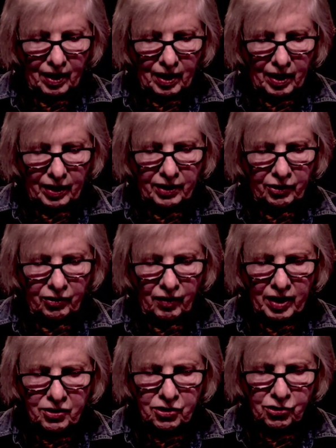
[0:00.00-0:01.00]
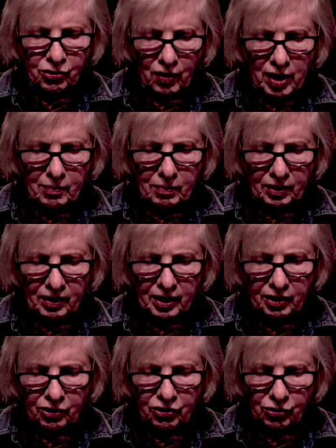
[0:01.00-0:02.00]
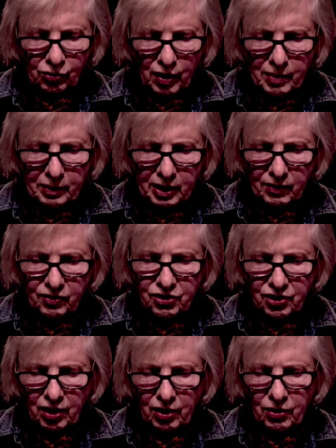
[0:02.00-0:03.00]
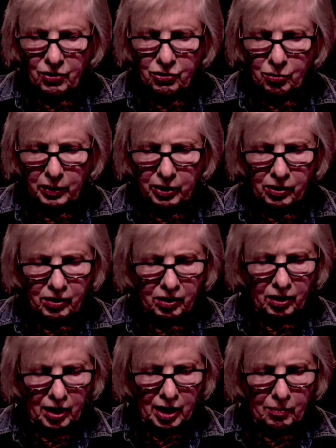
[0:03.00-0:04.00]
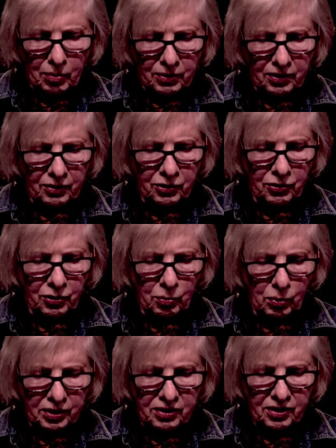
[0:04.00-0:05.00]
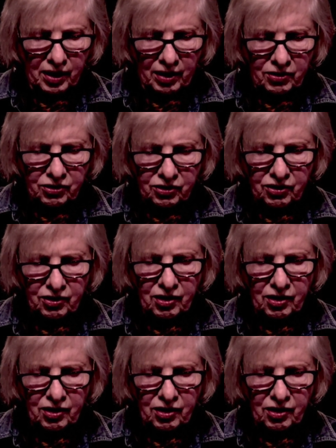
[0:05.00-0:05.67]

In a great scramble and scraping of chairs, we all clambered under the wooden desks,